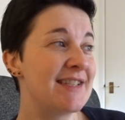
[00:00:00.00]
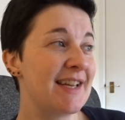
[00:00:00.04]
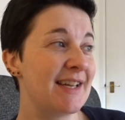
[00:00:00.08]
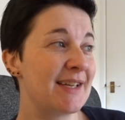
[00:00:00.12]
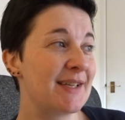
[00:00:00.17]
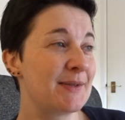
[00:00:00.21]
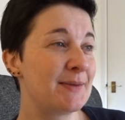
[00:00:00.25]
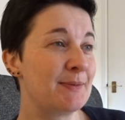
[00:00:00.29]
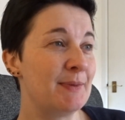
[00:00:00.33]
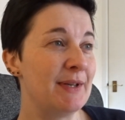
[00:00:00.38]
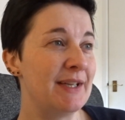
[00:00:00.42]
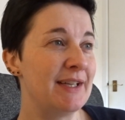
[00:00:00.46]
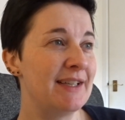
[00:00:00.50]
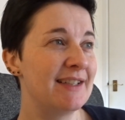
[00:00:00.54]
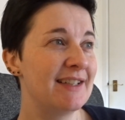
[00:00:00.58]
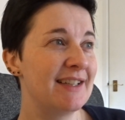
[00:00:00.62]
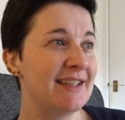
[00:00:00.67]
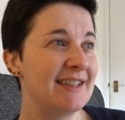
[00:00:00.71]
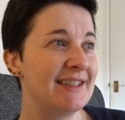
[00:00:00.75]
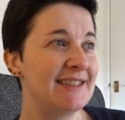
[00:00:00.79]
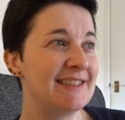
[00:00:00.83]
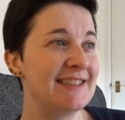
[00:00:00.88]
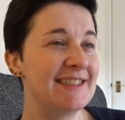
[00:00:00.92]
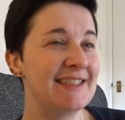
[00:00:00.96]
texted me
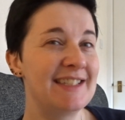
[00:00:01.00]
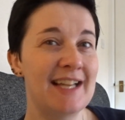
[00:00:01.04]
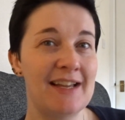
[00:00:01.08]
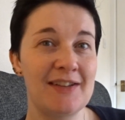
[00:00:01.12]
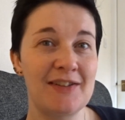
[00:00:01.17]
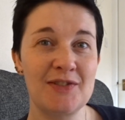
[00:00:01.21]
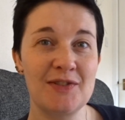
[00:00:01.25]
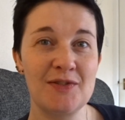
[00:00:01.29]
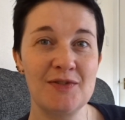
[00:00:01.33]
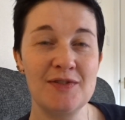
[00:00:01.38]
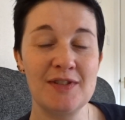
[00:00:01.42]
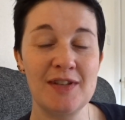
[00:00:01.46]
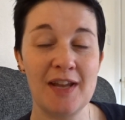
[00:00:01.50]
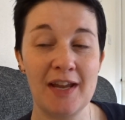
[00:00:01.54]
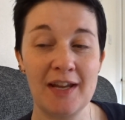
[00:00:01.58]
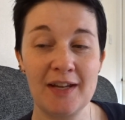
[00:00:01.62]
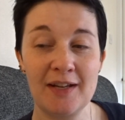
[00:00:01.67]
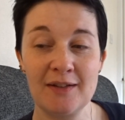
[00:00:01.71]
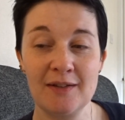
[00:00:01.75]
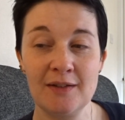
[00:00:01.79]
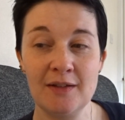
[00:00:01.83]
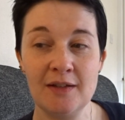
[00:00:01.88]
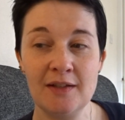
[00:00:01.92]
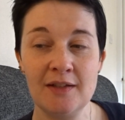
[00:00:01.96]
last Sunday.